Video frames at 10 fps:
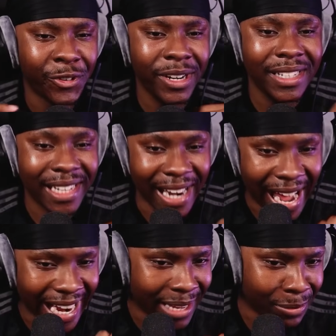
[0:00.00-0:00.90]
really said
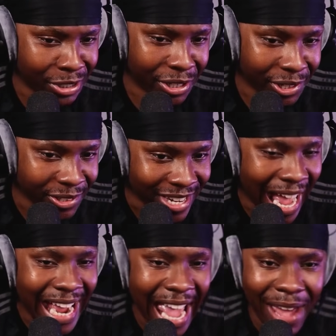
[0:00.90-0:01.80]
hang him, you know.
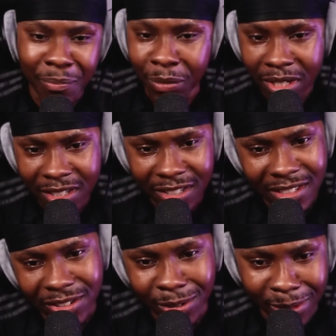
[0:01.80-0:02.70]
Hang him!
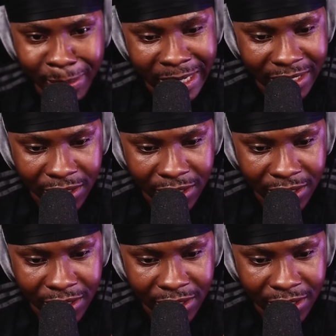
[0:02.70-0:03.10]
You know, you might need to...